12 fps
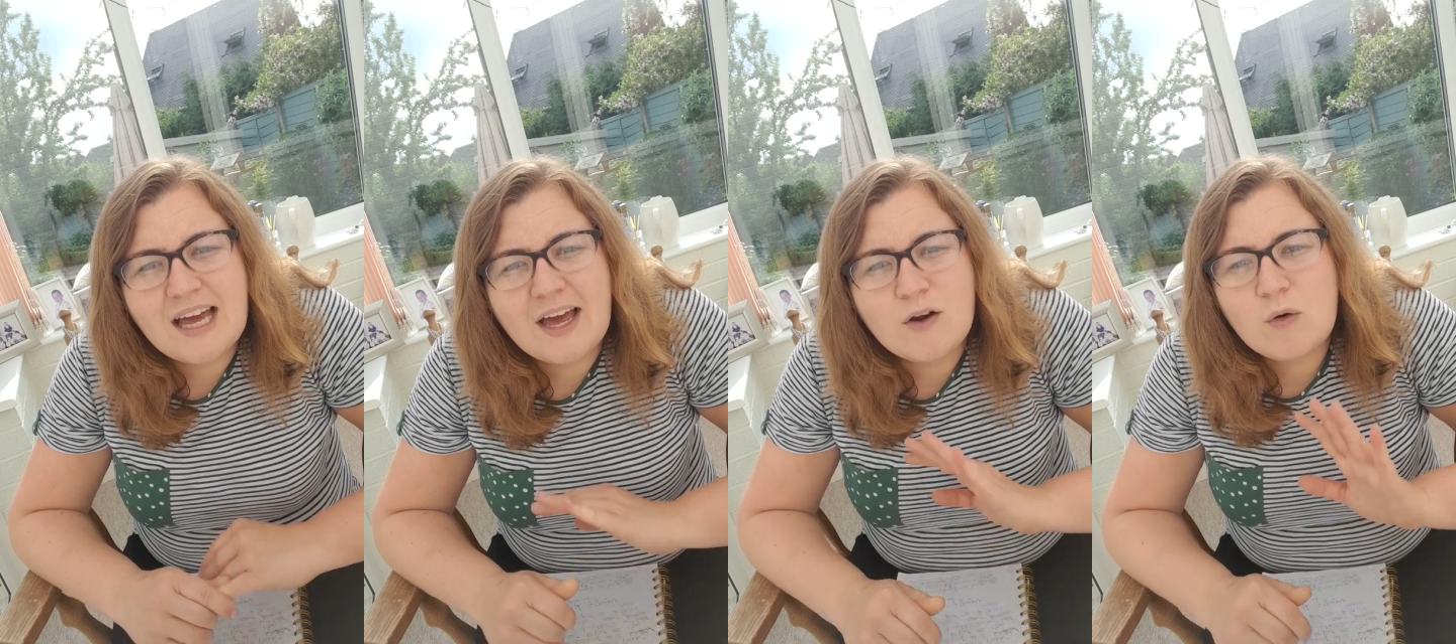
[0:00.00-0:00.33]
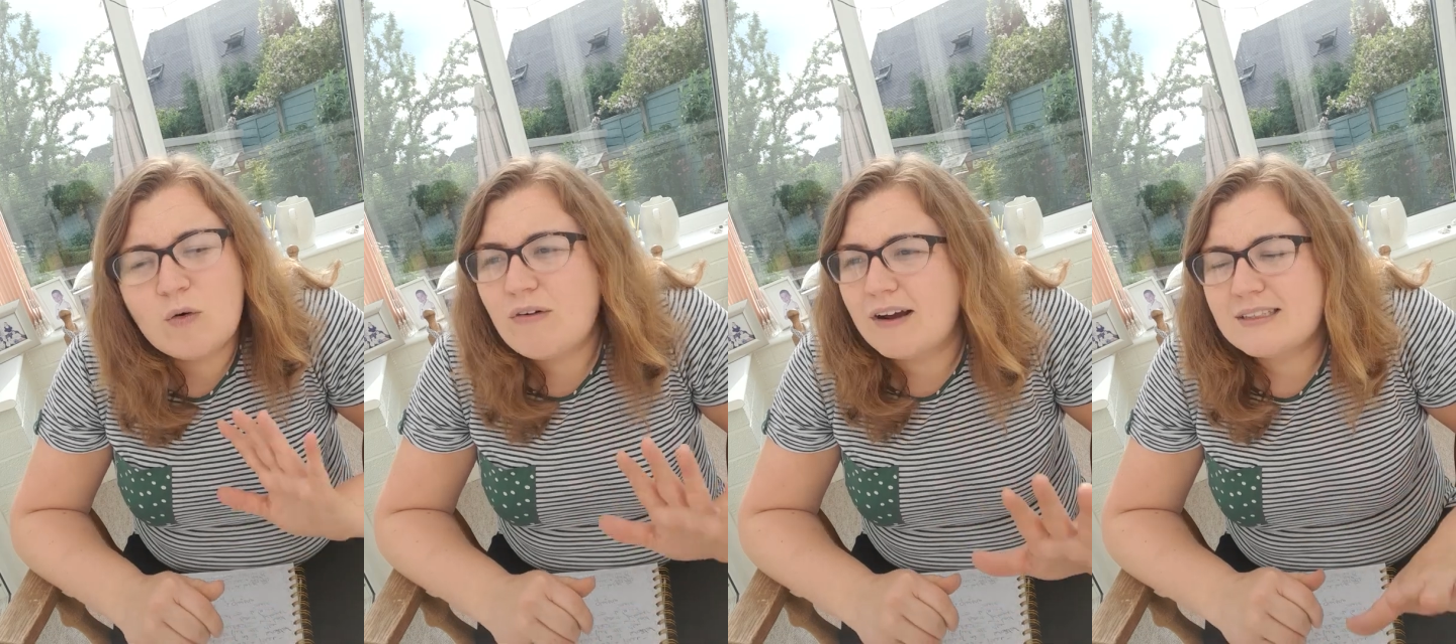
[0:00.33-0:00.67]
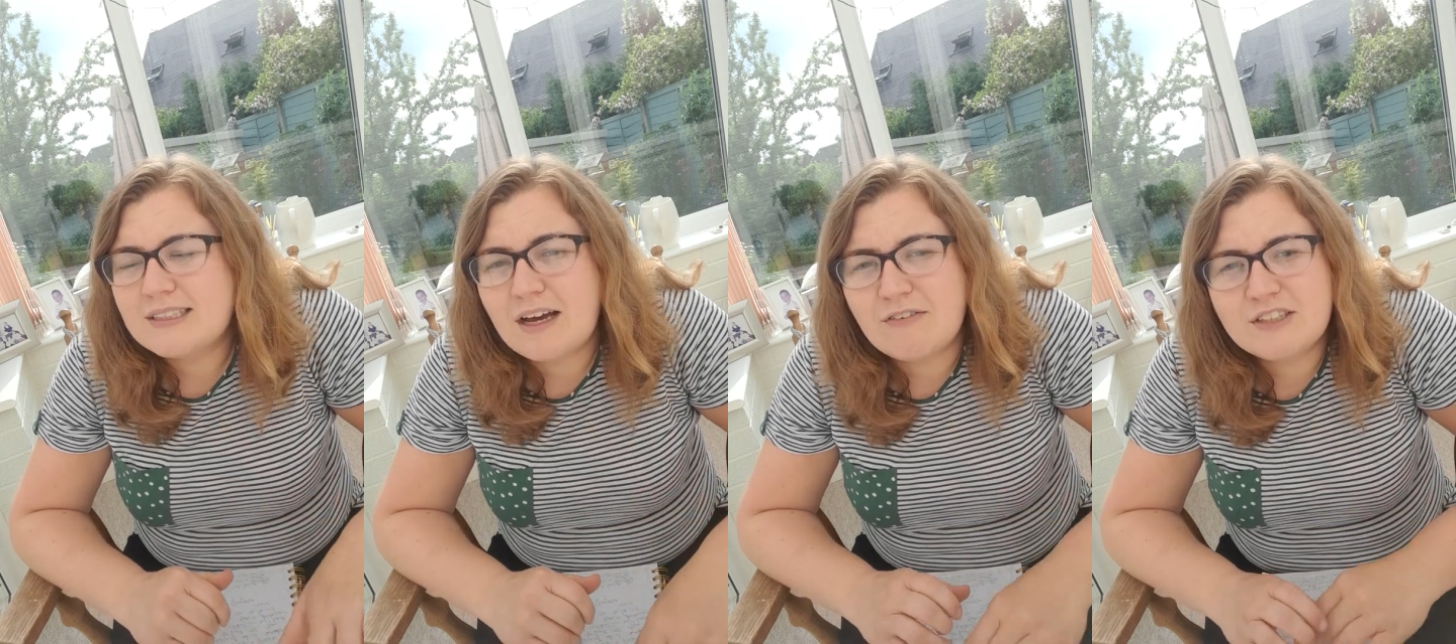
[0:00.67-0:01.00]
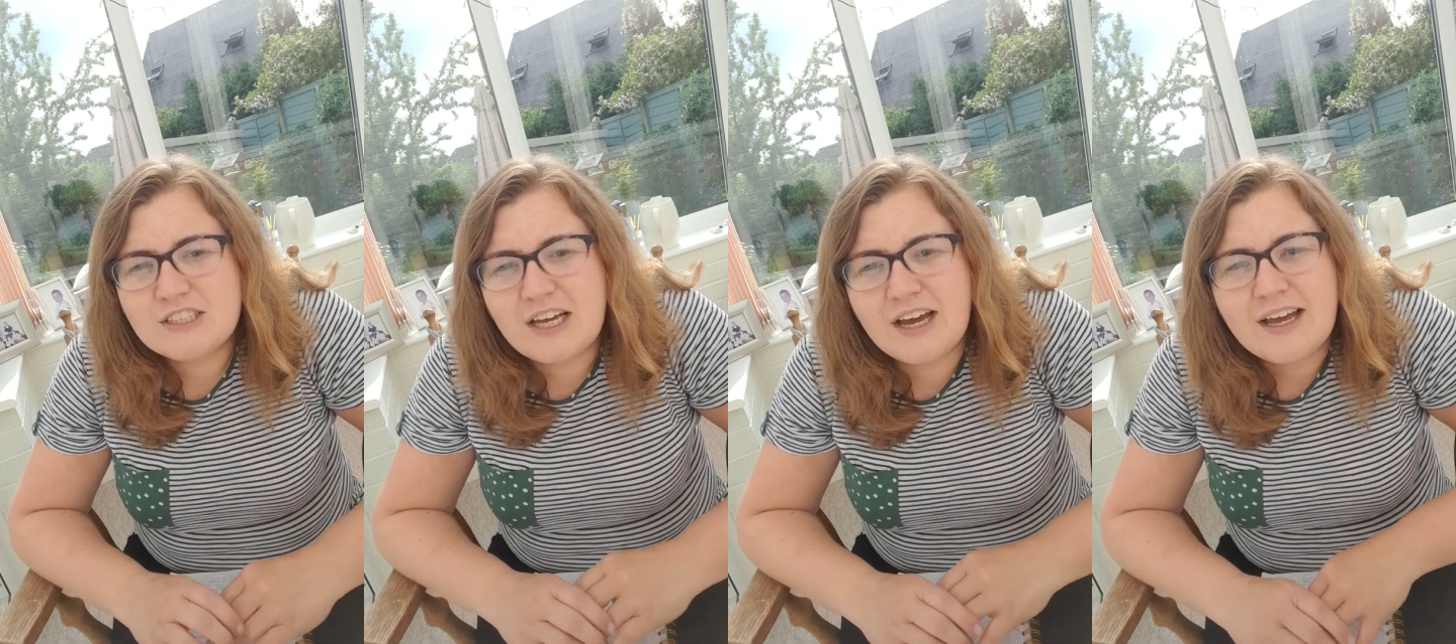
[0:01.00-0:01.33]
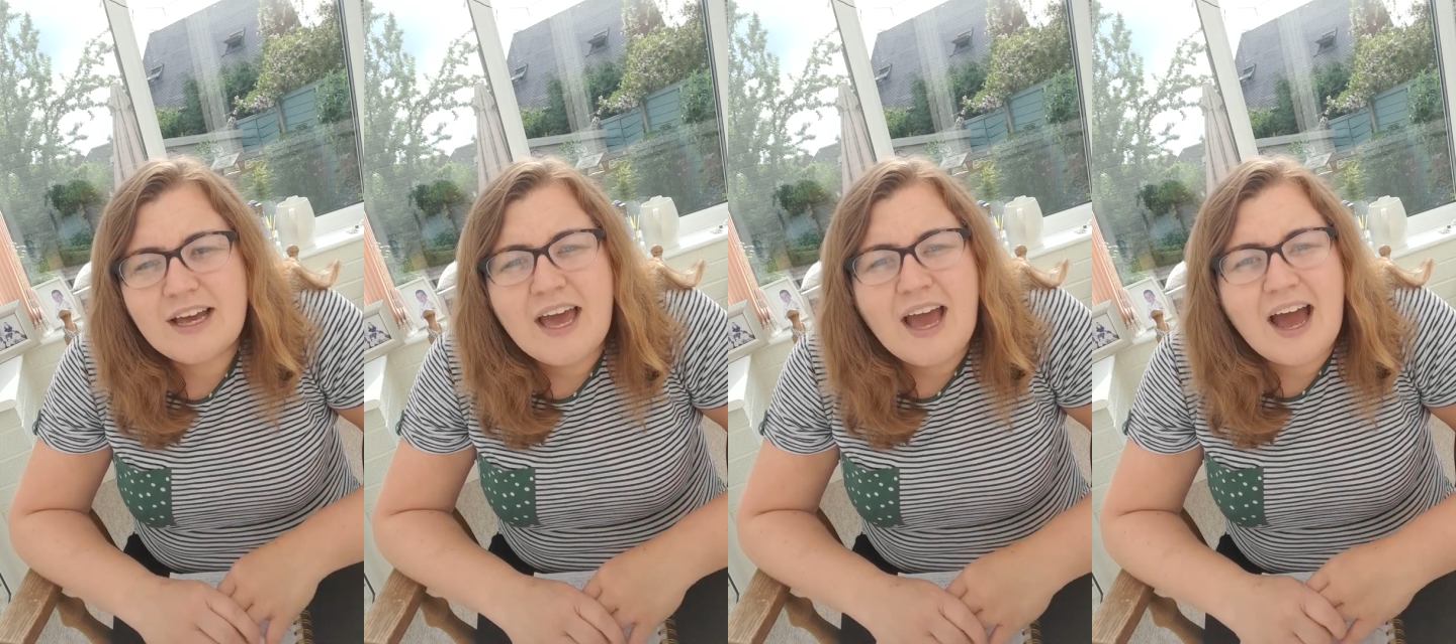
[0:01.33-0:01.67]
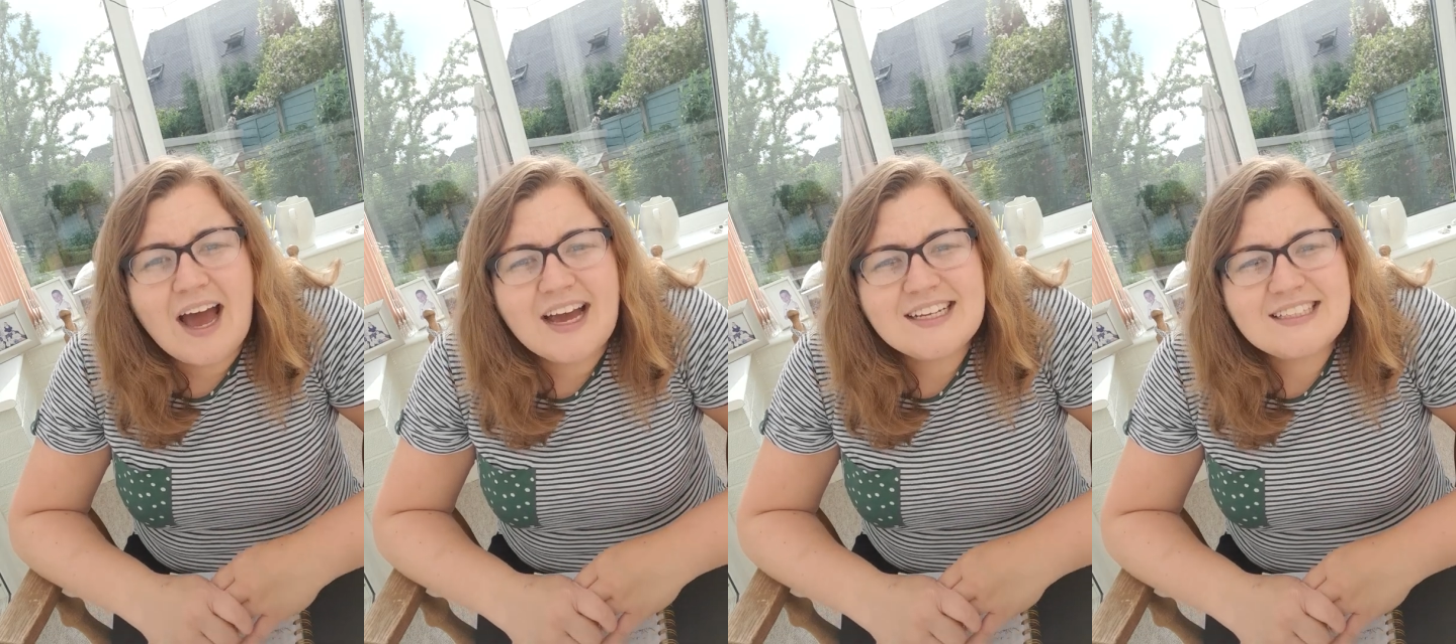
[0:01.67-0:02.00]
and all around Staffordshire
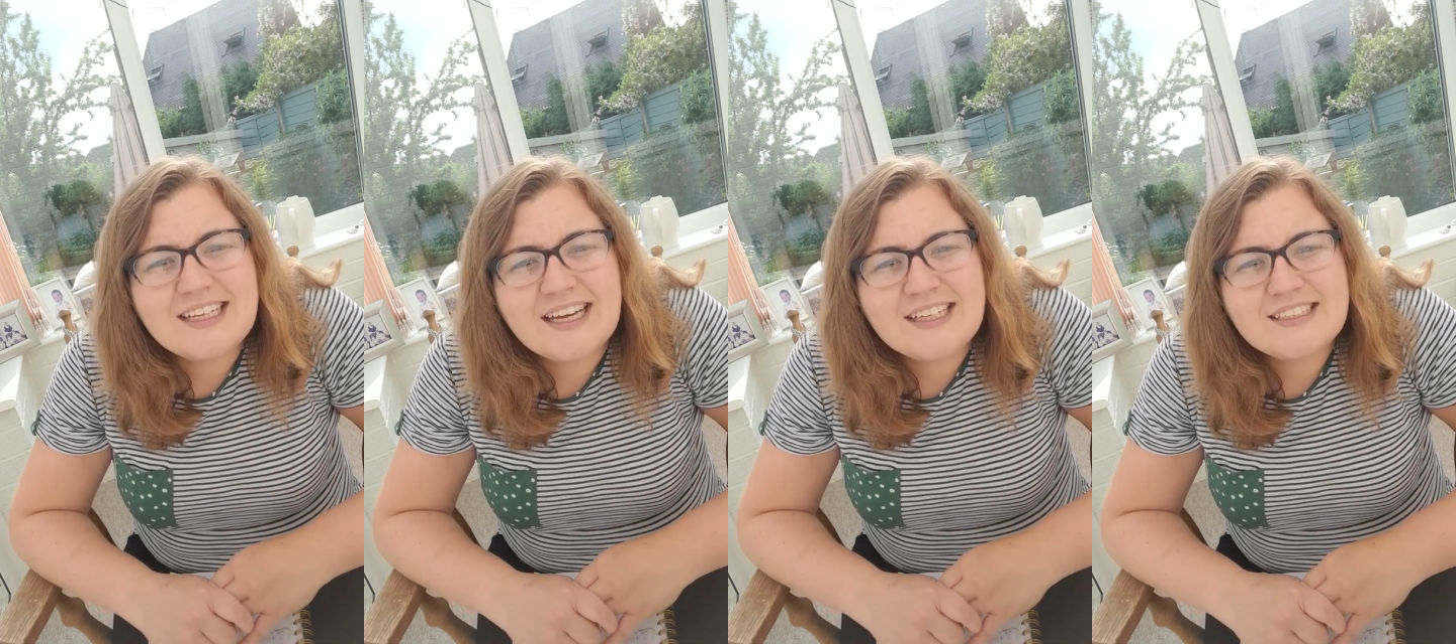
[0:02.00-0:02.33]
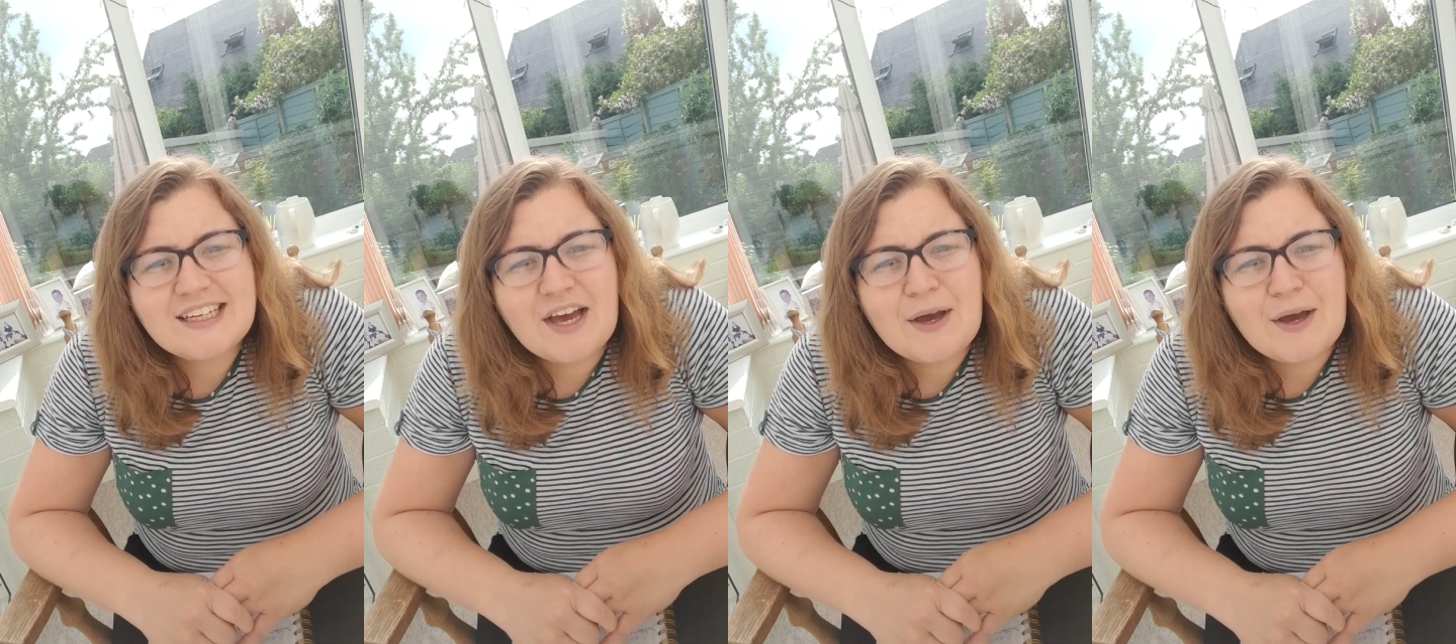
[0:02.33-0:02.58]
I did